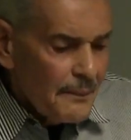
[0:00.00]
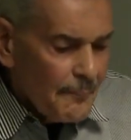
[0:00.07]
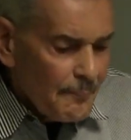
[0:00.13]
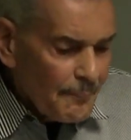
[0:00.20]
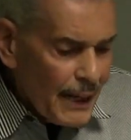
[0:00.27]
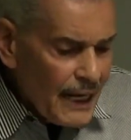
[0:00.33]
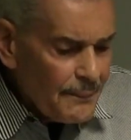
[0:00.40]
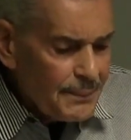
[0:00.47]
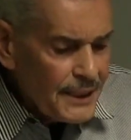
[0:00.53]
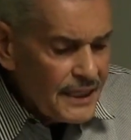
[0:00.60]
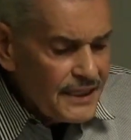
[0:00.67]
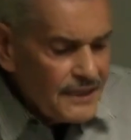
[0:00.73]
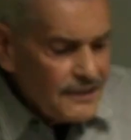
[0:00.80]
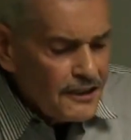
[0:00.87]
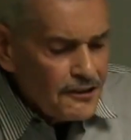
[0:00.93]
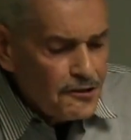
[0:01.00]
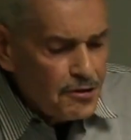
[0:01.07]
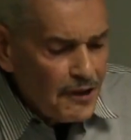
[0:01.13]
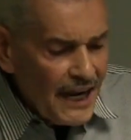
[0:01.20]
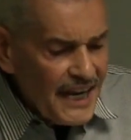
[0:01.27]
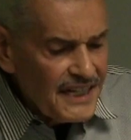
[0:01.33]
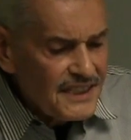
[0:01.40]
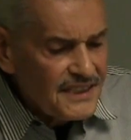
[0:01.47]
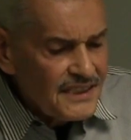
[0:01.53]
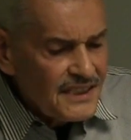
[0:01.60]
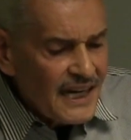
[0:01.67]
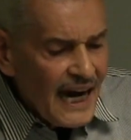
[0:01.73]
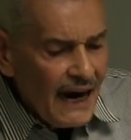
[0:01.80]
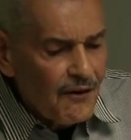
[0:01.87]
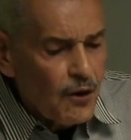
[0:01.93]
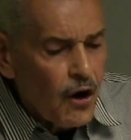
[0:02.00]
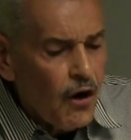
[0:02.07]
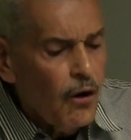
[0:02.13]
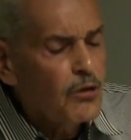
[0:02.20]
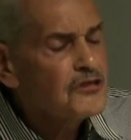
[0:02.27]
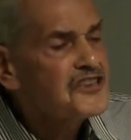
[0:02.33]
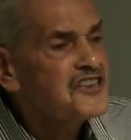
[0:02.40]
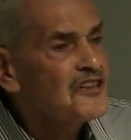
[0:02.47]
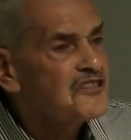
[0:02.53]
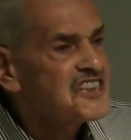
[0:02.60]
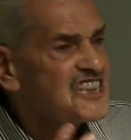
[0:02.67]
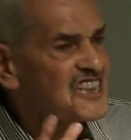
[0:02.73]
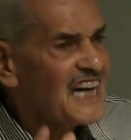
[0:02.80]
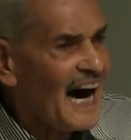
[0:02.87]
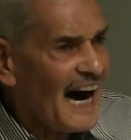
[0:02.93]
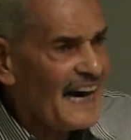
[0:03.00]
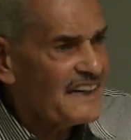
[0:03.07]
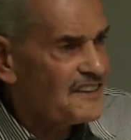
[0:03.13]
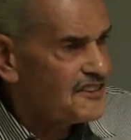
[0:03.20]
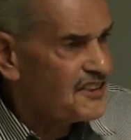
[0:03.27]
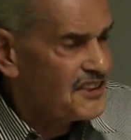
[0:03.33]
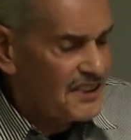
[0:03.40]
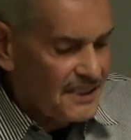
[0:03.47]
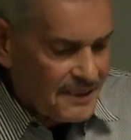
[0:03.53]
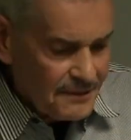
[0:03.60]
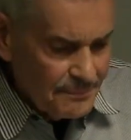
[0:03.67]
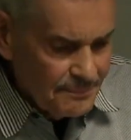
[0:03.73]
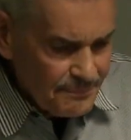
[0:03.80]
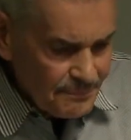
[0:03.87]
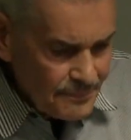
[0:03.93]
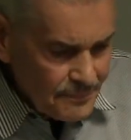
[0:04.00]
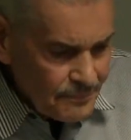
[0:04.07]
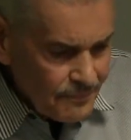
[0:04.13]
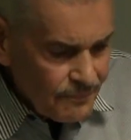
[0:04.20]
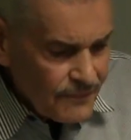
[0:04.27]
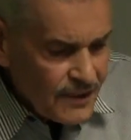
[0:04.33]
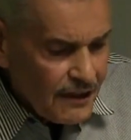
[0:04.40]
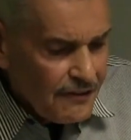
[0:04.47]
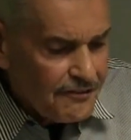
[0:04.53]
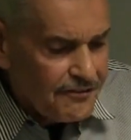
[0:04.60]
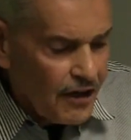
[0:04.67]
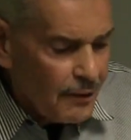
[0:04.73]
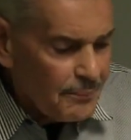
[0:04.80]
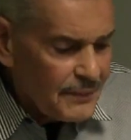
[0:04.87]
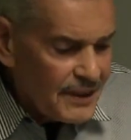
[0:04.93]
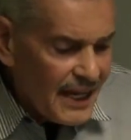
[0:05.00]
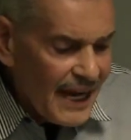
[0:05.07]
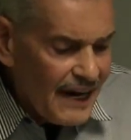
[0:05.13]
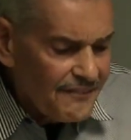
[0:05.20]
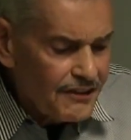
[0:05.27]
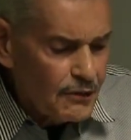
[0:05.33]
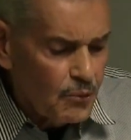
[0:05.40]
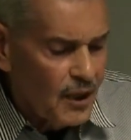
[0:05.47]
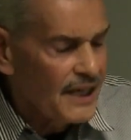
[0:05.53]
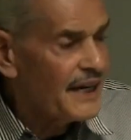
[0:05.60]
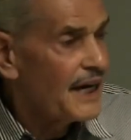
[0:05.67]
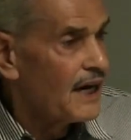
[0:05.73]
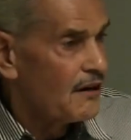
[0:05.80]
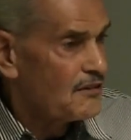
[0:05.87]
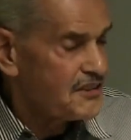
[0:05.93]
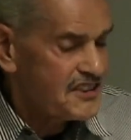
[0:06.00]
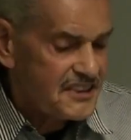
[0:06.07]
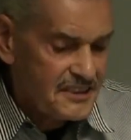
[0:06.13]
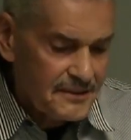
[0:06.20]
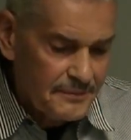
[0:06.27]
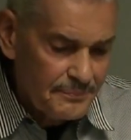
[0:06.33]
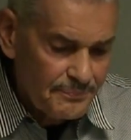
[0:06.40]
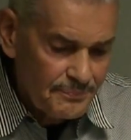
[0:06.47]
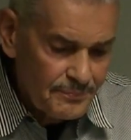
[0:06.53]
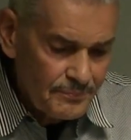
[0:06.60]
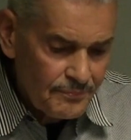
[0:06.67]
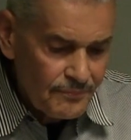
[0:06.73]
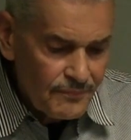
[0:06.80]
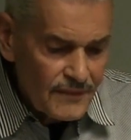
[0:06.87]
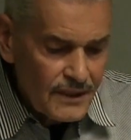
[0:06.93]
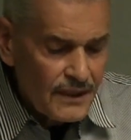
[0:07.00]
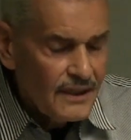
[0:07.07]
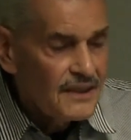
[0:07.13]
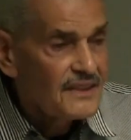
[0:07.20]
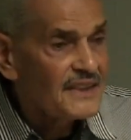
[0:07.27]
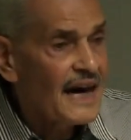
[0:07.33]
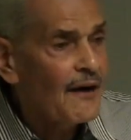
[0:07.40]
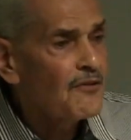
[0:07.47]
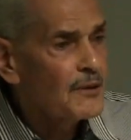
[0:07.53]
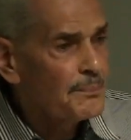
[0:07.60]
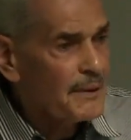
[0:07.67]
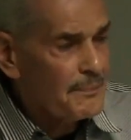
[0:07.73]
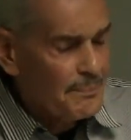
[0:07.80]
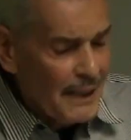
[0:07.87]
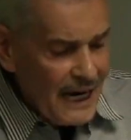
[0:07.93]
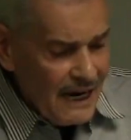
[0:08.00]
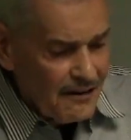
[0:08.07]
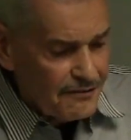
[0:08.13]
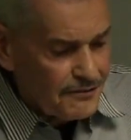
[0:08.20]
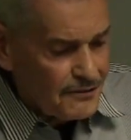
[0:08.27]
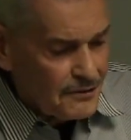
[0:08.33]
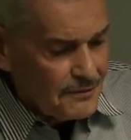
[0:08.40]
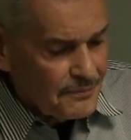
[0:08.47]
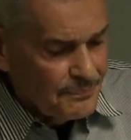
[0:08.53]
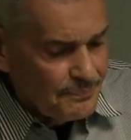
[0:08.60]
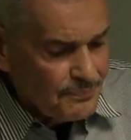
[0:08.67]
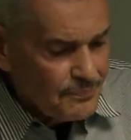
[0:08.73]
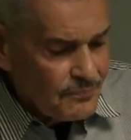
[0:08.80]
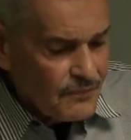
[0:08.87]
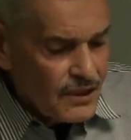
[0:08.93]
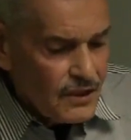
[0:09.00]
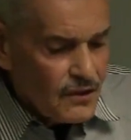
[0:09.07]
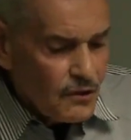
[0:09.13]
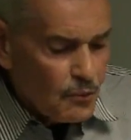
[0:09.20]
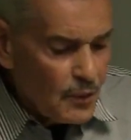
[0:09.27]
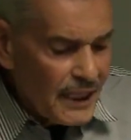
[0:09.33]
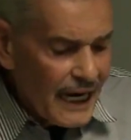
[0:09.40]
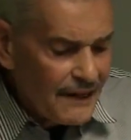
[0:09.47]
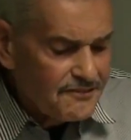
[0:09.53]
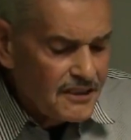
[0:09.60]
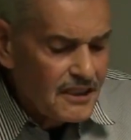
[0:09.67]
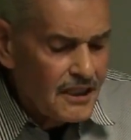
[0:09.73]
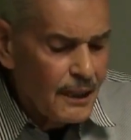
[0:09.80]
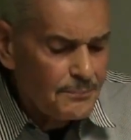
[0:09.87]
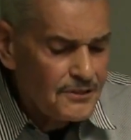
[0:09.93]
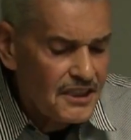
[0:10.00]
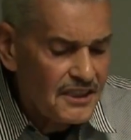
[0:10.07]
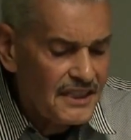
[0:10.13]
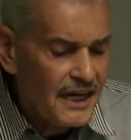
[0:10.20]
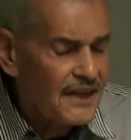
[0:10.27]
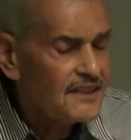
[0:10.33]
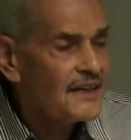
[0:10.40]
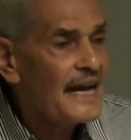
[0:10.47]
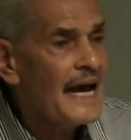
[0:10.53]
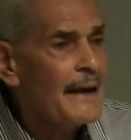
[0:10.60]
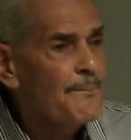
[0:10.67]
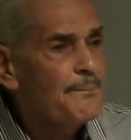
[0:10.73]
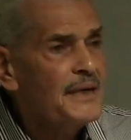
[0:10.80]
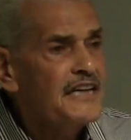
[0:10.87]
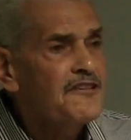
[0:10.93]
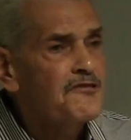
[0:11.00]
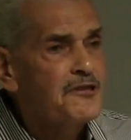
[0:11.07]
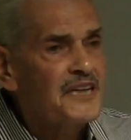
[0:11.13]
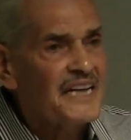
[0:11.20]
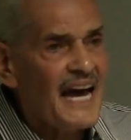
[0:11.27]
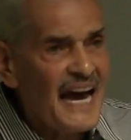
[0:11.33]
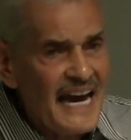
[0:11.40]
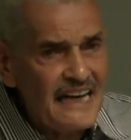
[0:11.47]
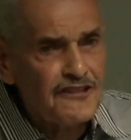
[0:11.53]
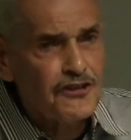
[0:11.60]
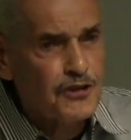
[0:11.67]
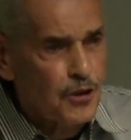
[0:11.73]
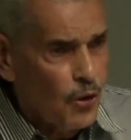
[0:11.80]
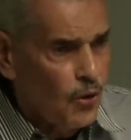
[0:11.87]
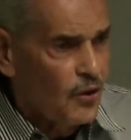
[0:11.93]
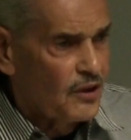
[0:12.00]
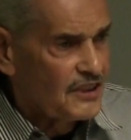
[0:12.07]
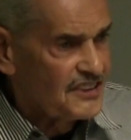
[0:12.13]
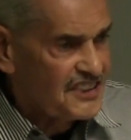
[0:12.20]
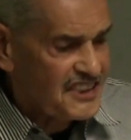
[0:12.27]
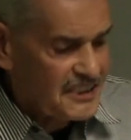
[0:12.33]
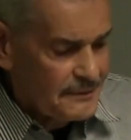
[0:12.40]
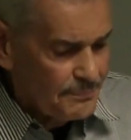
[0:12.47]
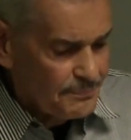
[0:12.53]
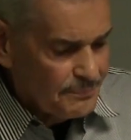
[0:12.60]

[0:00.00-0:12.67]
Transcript: maybe creating our own society from everyone else. That would be powerful. We have to come together and be creators.